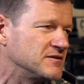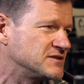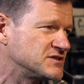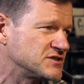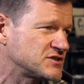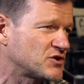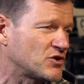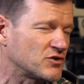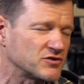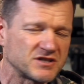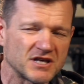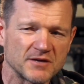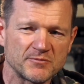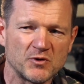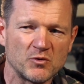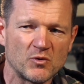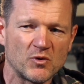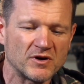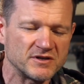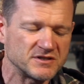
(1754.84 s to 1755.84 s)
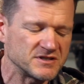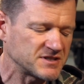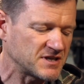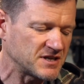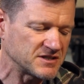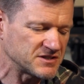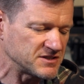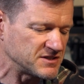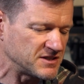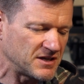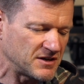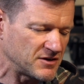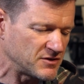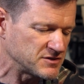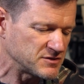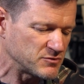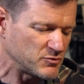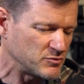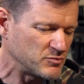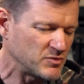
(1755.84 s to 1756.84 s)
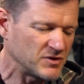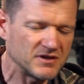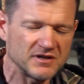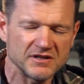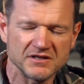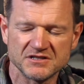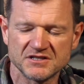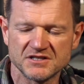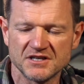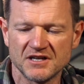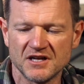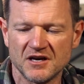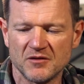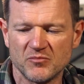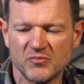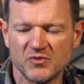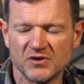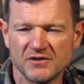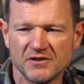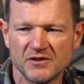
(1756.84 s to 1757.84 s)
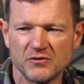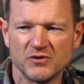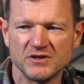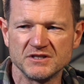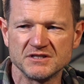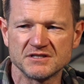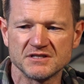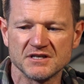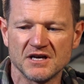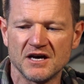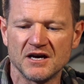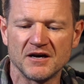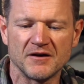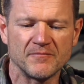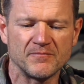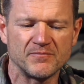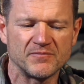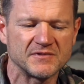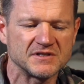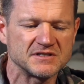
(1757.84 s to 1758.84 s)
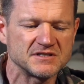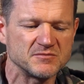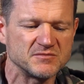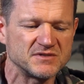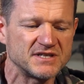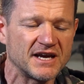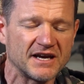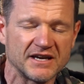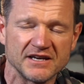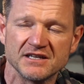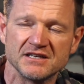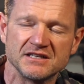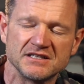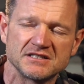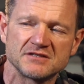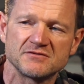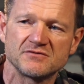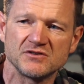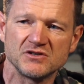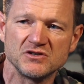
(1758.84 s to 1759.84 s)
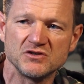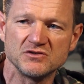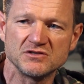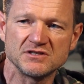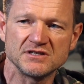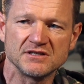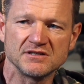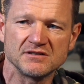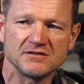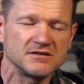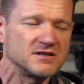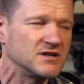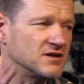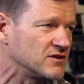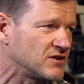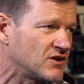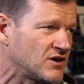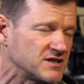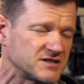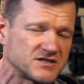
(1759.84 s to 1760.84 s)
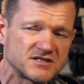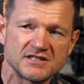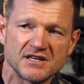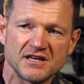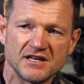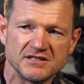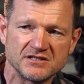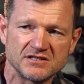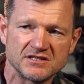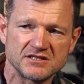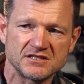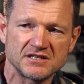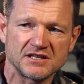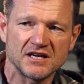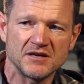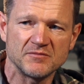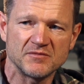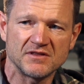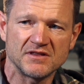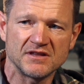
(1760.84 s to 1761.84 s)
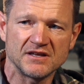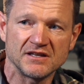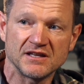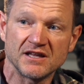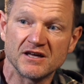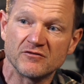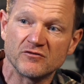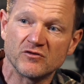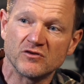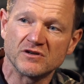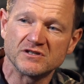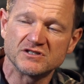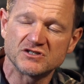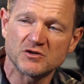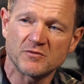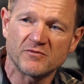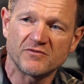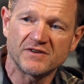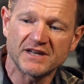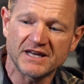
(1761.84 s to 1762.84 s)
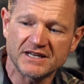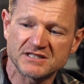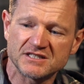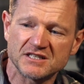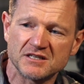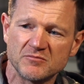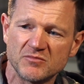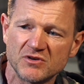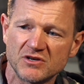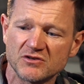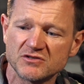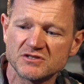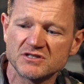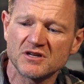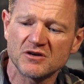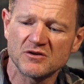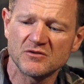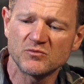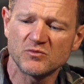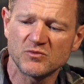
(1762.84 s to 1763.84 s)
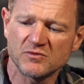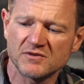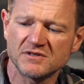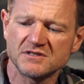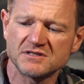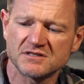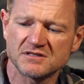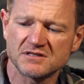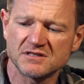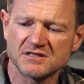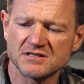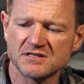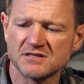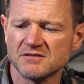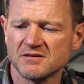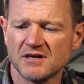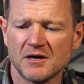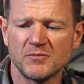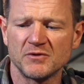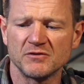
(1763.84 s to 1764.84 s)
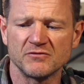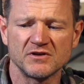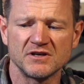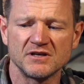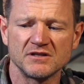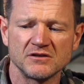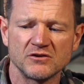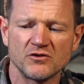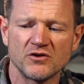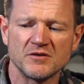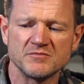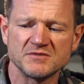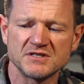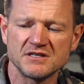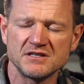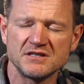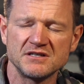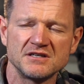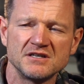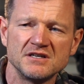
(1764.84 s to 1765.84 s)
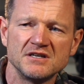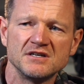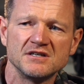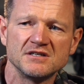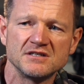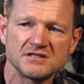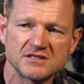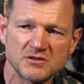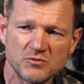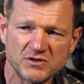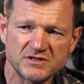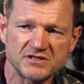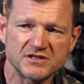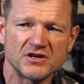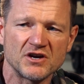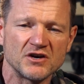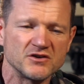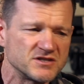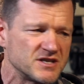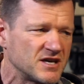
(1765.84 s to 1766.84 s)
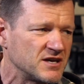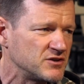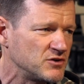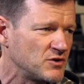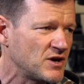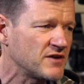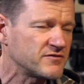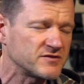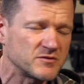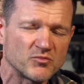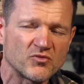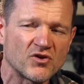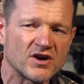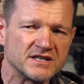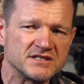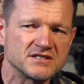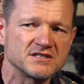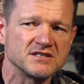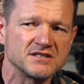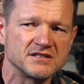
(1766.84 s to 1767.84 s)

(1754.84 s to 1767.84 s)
Just contact me. We won't discuss it now because it would be another setup, but there is some techniques for using, you know, light stands just to keep the thing level and stop flexing, because, you know, there's a couple of kilograms here, so once it goes out you have to brace